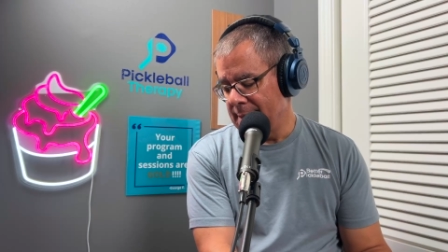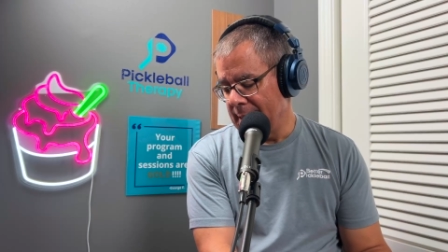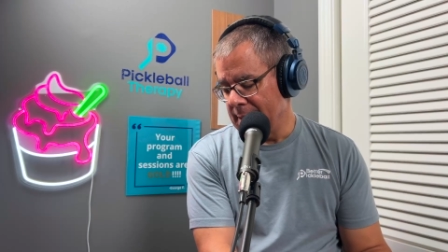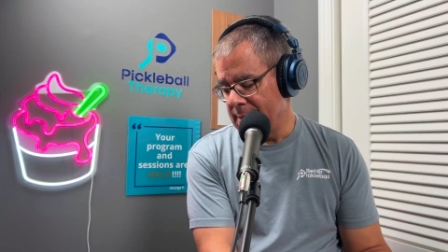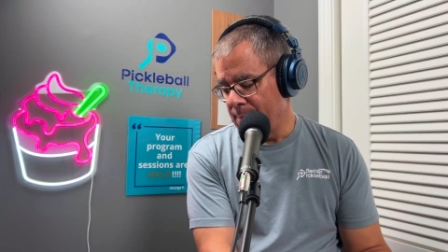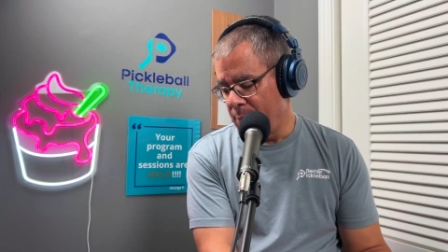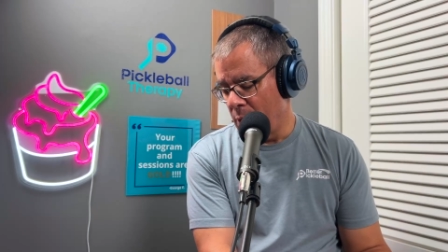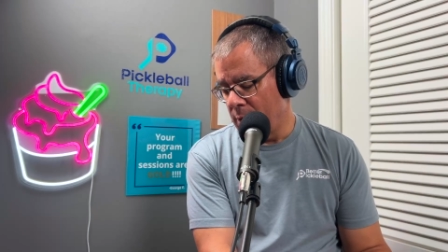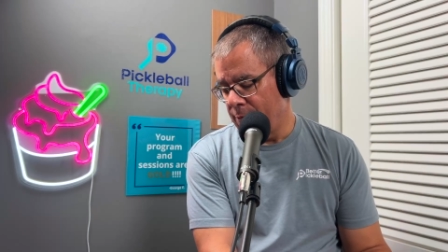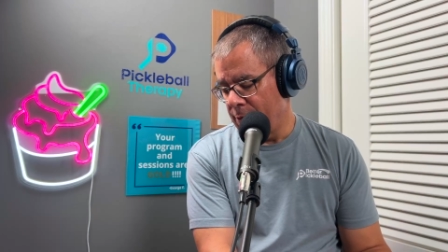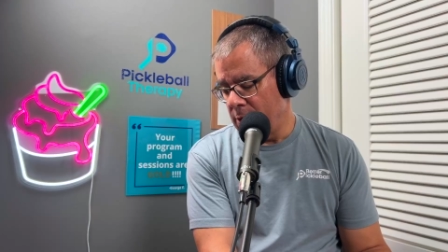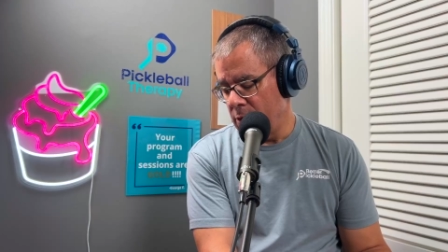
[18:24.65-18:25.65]
think it's
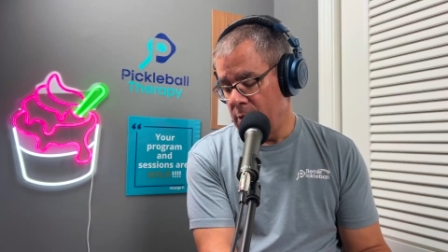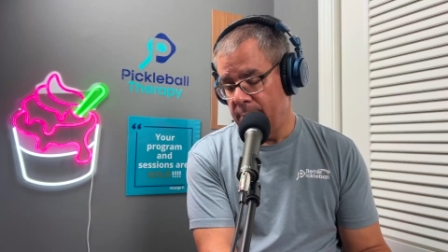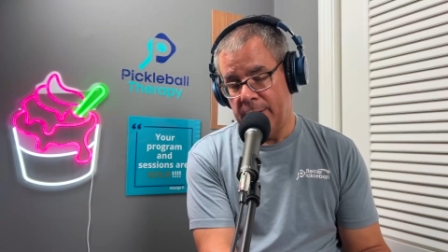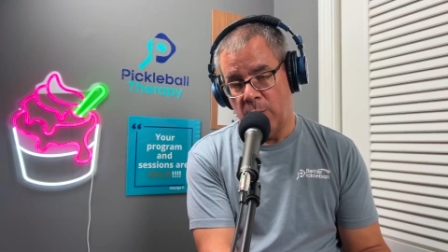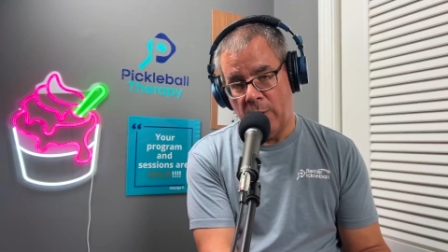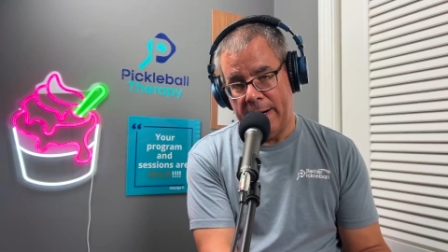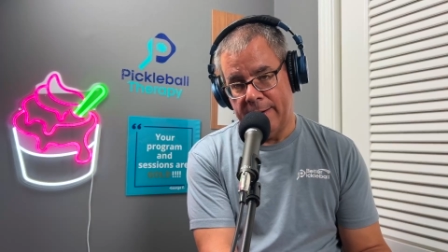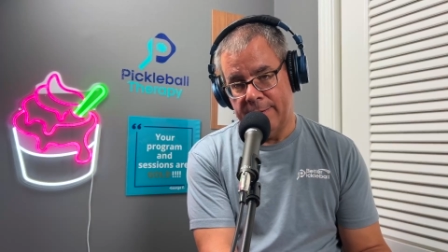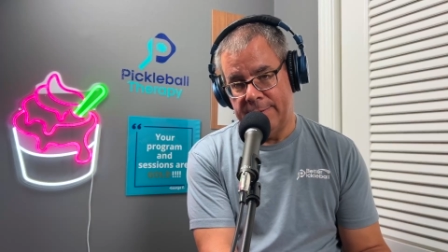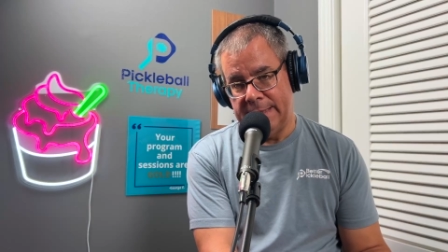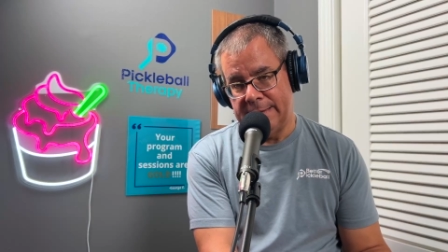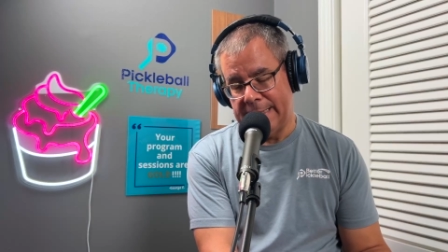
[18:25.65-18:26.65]
important for you to be aware of these